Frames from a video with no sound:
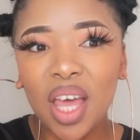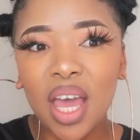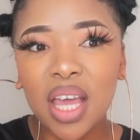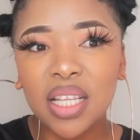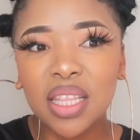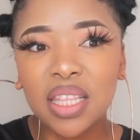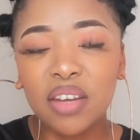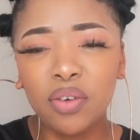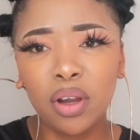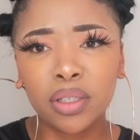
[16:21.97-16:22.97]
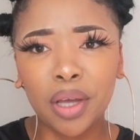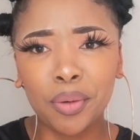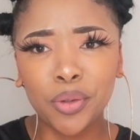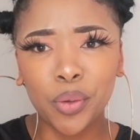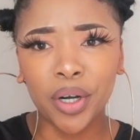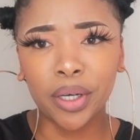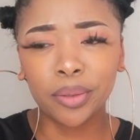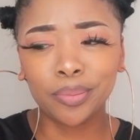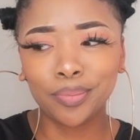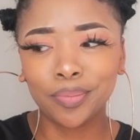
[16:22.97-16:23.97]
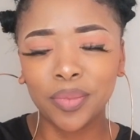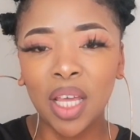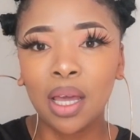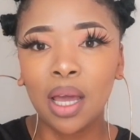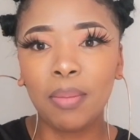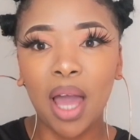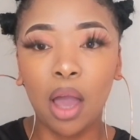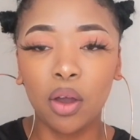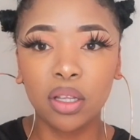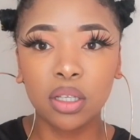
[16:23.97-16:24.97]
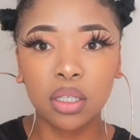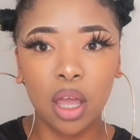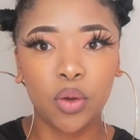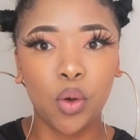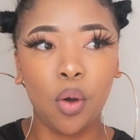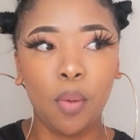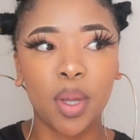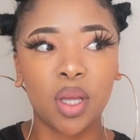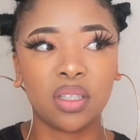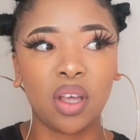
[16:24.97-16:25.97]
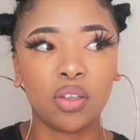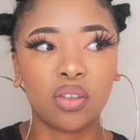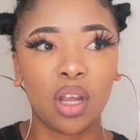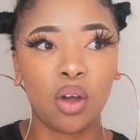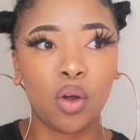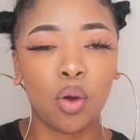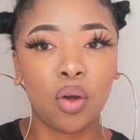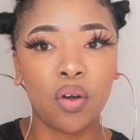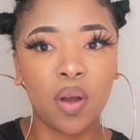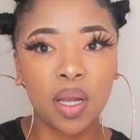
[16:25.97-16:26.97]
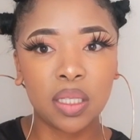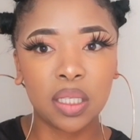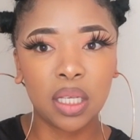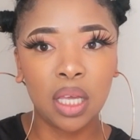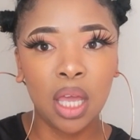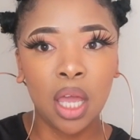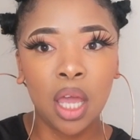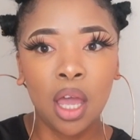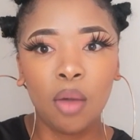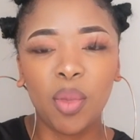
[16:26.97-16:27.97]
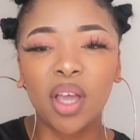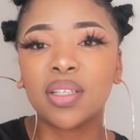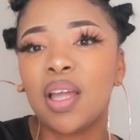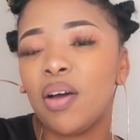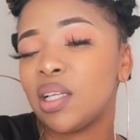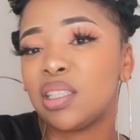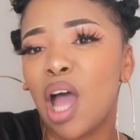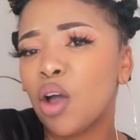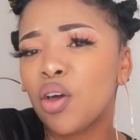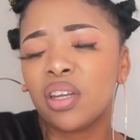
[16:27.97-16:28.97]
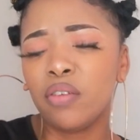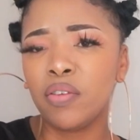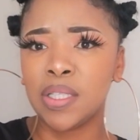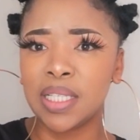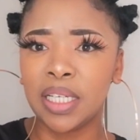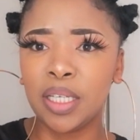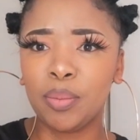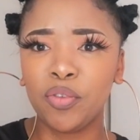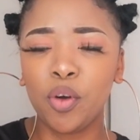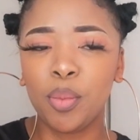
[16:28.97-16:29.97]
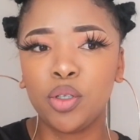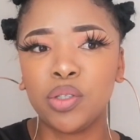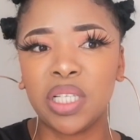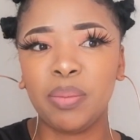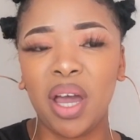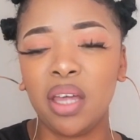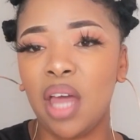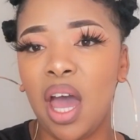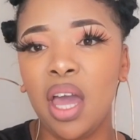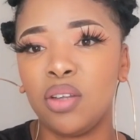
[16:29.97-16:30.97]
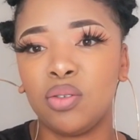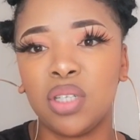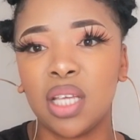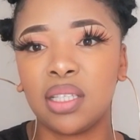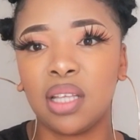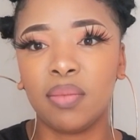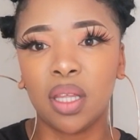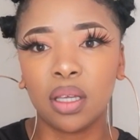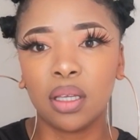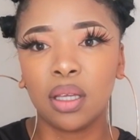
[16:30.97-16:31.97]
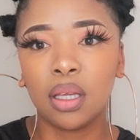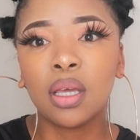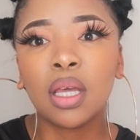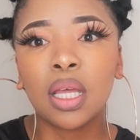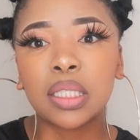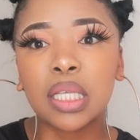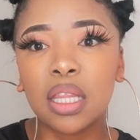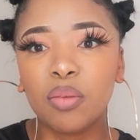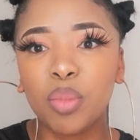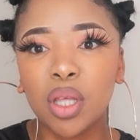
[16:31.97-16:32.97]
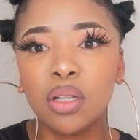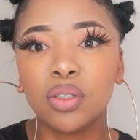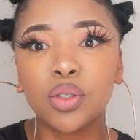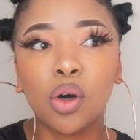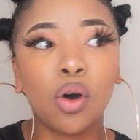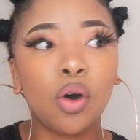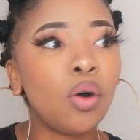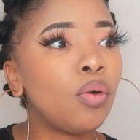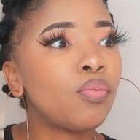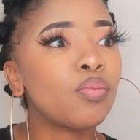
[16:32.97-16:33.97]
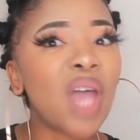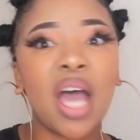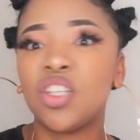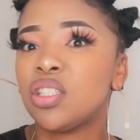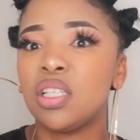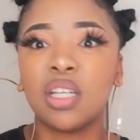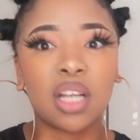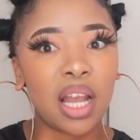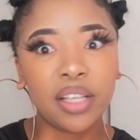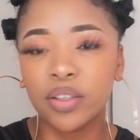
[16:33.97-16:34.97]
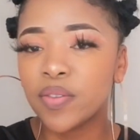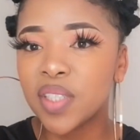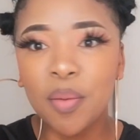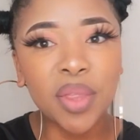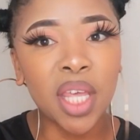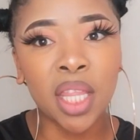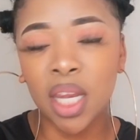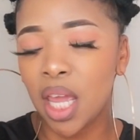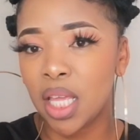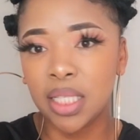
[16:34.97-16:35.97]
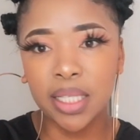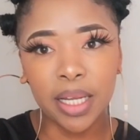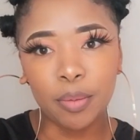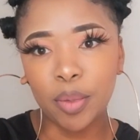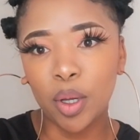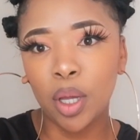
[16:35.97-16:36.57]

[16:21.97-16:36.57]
And then following day I went to work. I'm like, I couldn't stay at home because I was gonna go crazy. Because now I couldn't even sleep. For me to sleep, I had to take something, either pills or I just need a glass of something that I can sleep.